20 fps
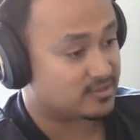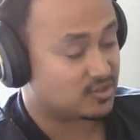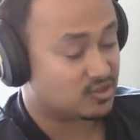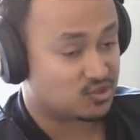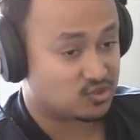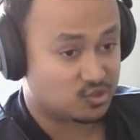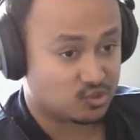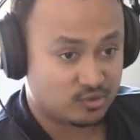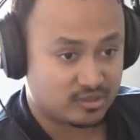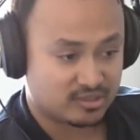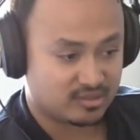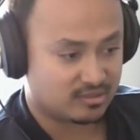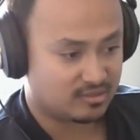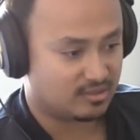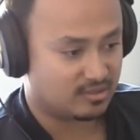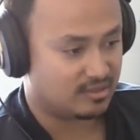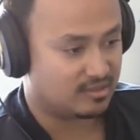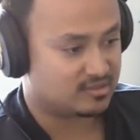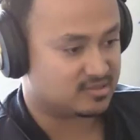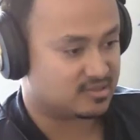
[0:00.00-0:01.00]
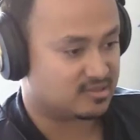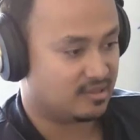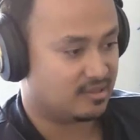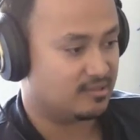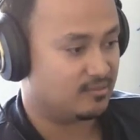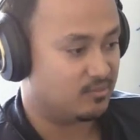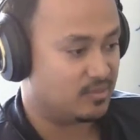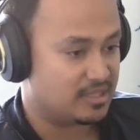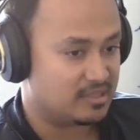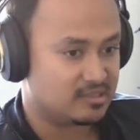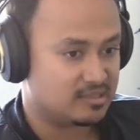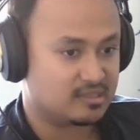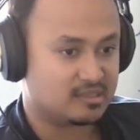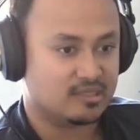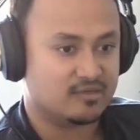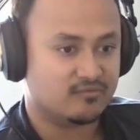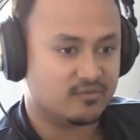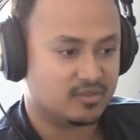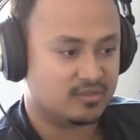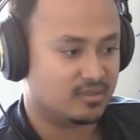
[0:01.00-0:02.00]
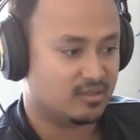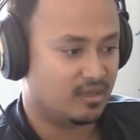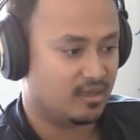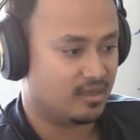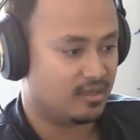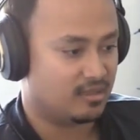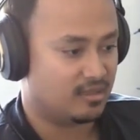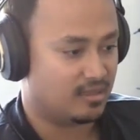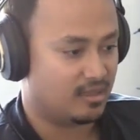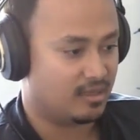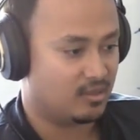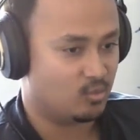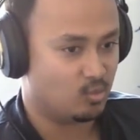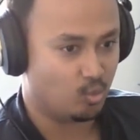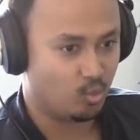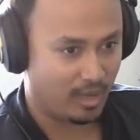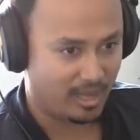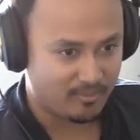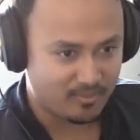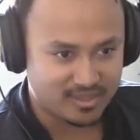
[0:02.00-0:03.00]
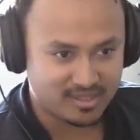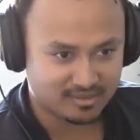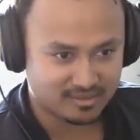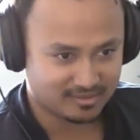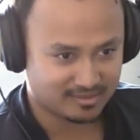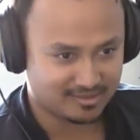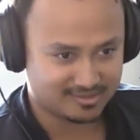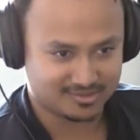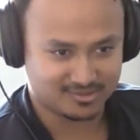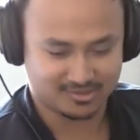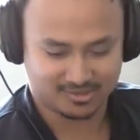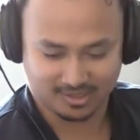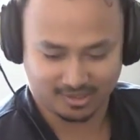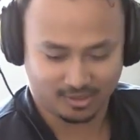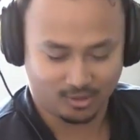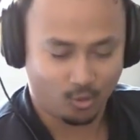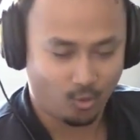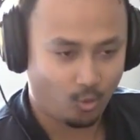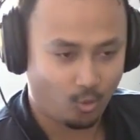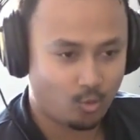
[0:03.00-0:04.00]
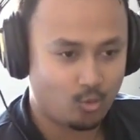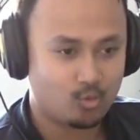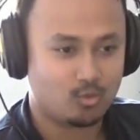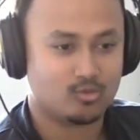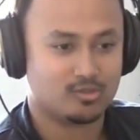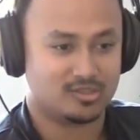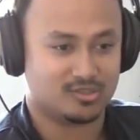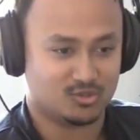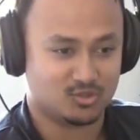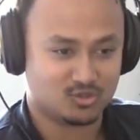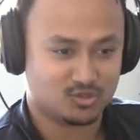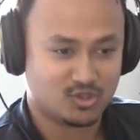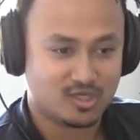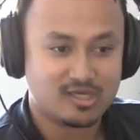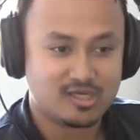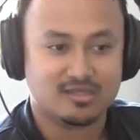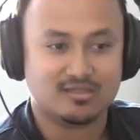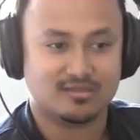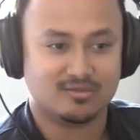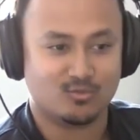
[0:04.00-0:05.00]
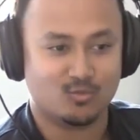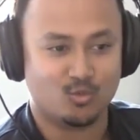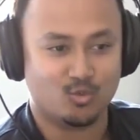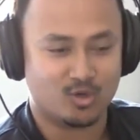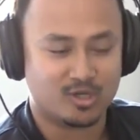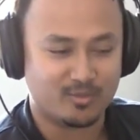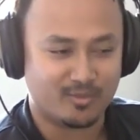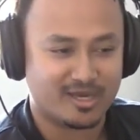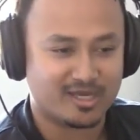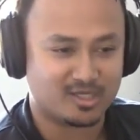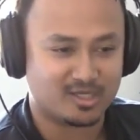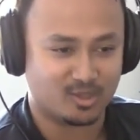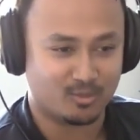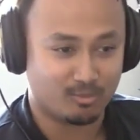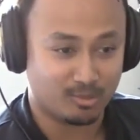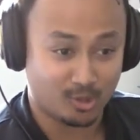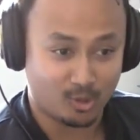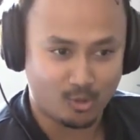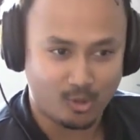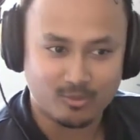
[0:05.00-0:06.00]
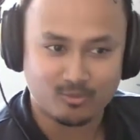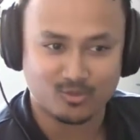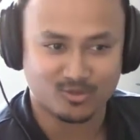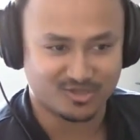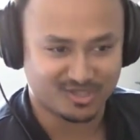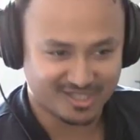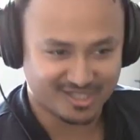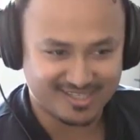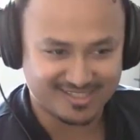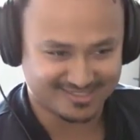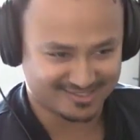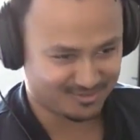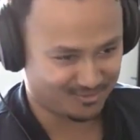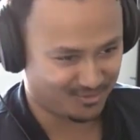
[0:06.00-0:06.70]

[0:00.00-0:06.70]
a student, it's like being given a, a weapon. It's just like, holy yeah. shit, what am I going to blow up with this?